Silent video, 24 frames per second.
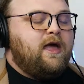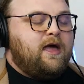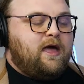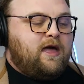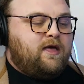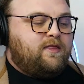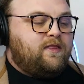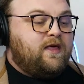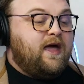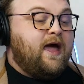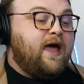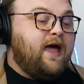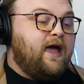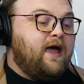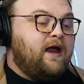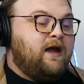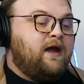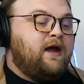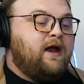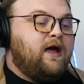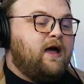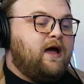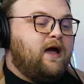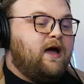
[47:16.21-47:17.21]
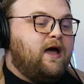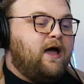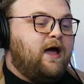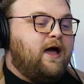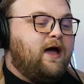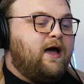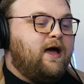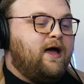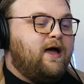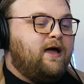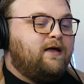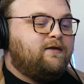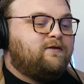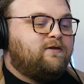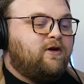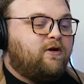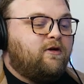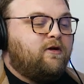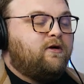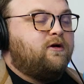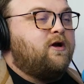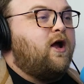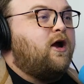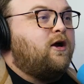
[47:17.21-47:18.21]
and then
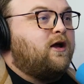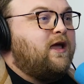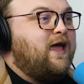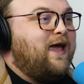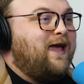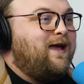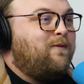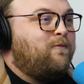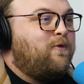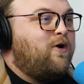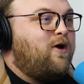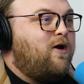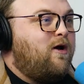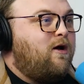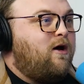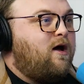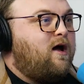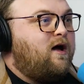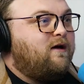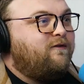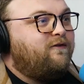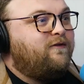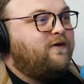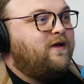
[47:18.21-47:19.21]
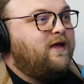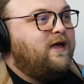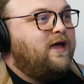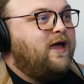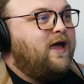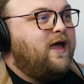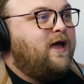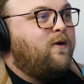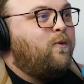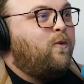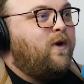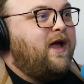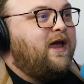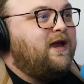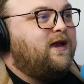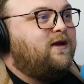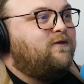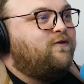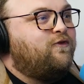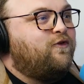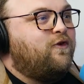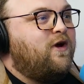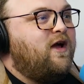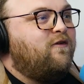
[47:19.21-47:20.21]
turned our camera off and
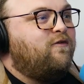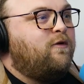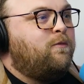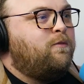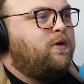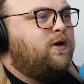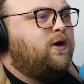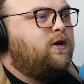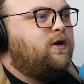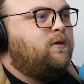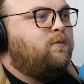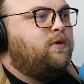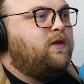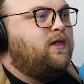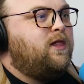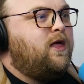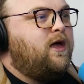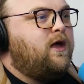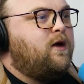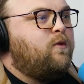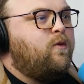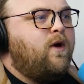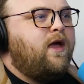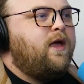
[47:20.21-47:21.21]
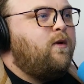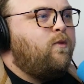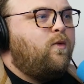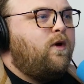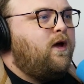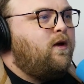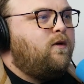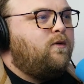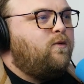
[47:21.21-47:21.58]
waited for everybody to be like, wait,